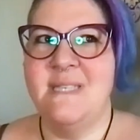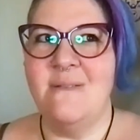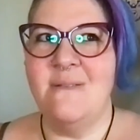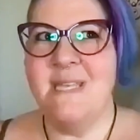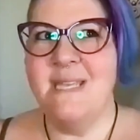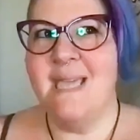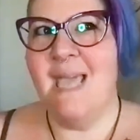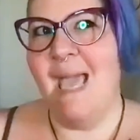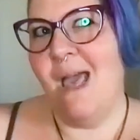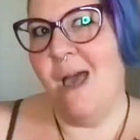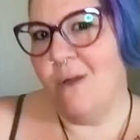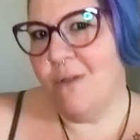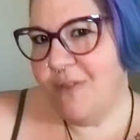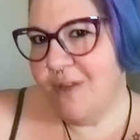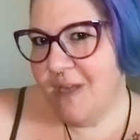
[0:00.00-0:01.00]
Sounds like
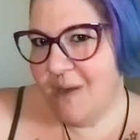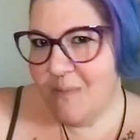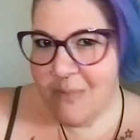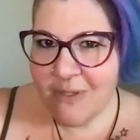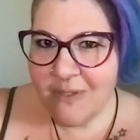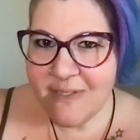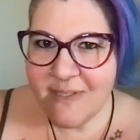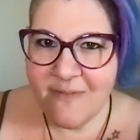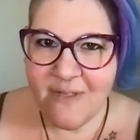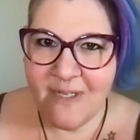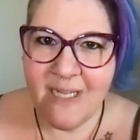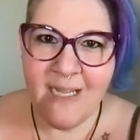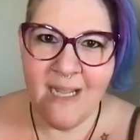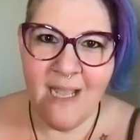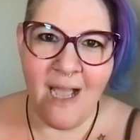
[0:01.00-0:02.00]
healthy
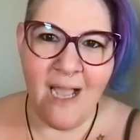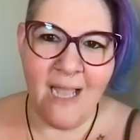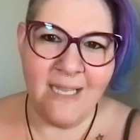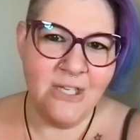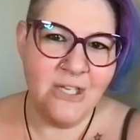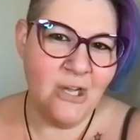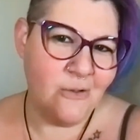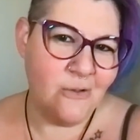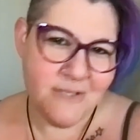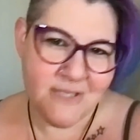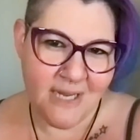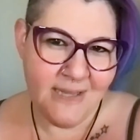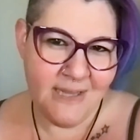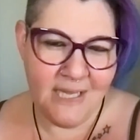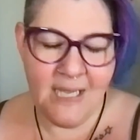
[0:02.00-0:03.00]
impulsivity. I could
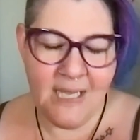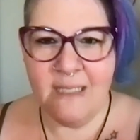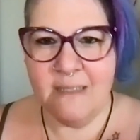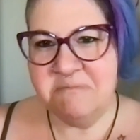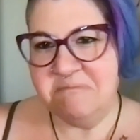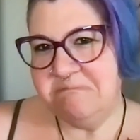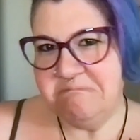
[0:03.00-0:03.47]
co-sign that.